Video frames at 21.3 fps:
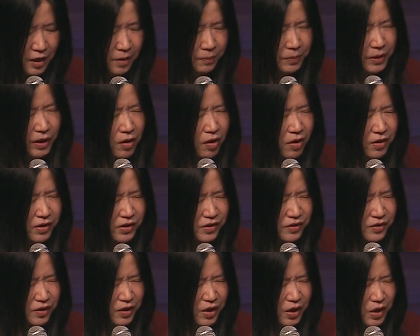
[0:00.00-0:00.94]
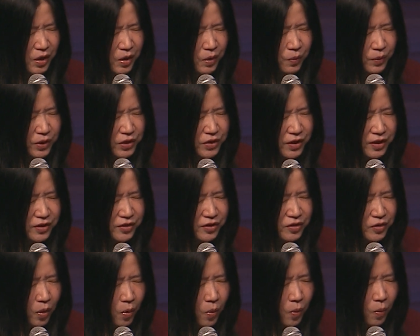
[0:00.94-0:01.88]
because we
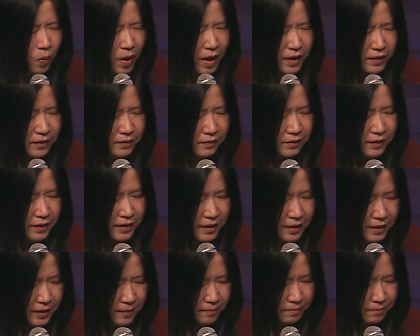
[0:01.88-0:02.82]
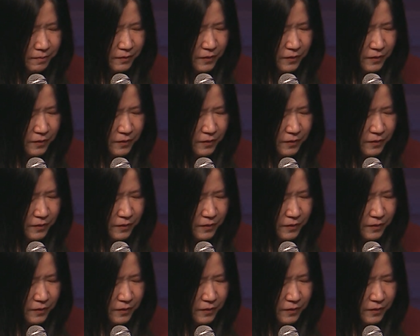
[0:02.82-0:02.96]
just don't want him